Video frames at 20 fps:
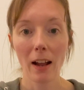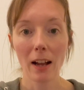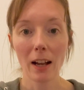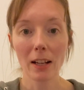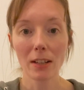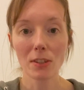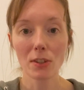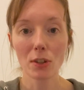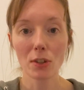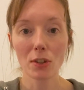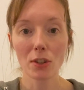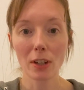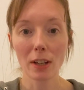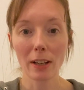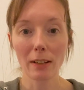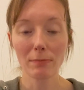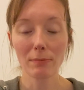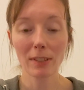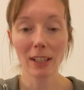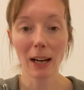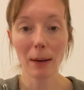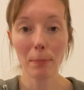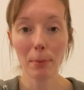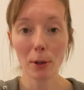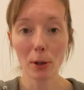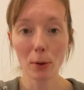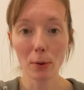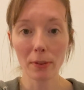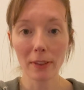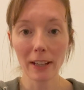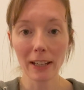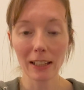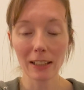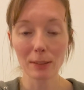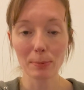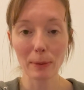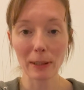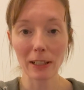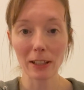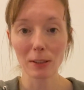such a taboo thing is
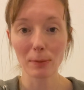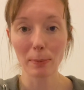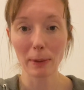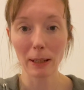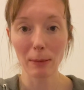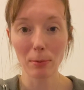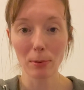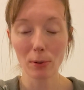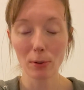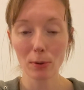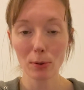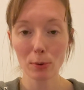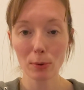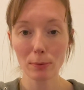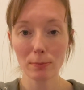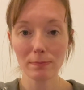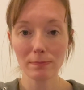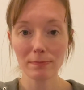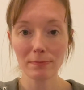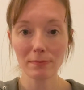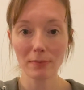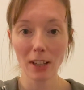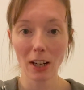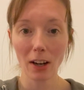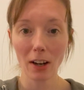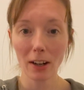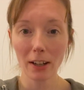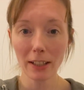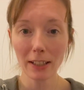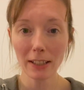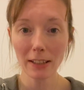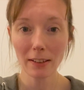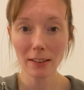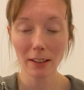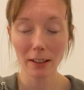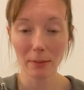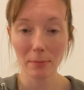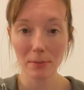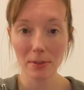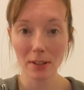because people hide
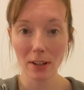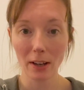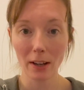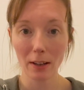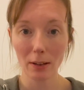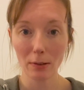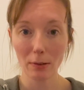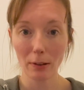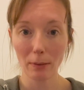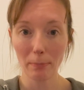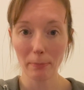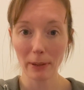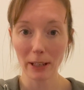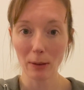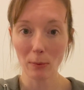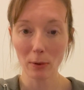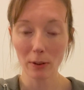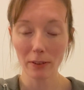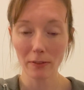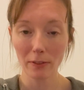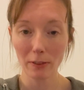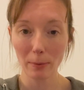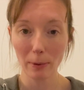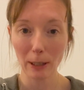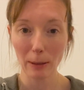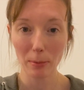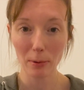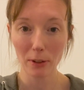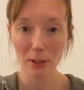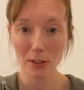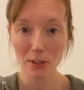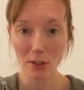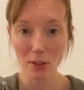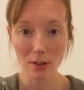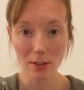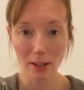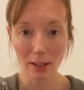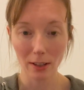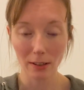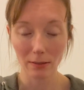them. So be one of the people that
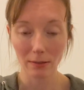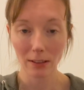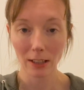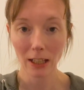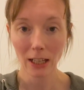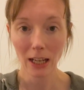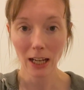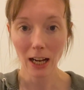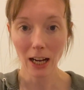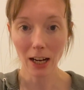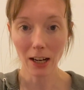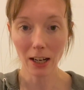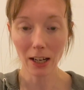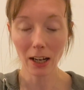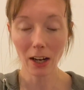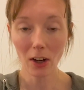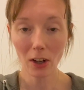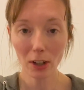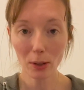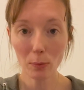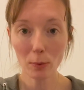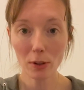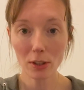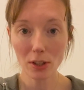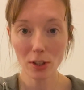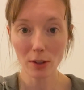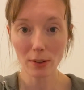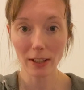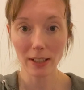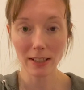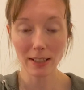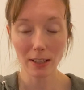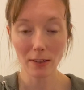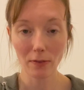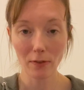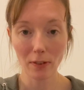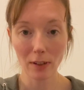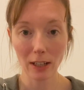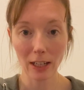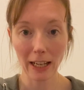doesn't. I would do that
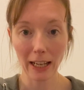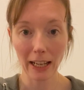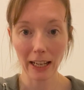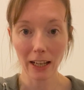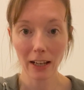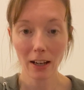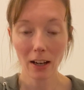differently.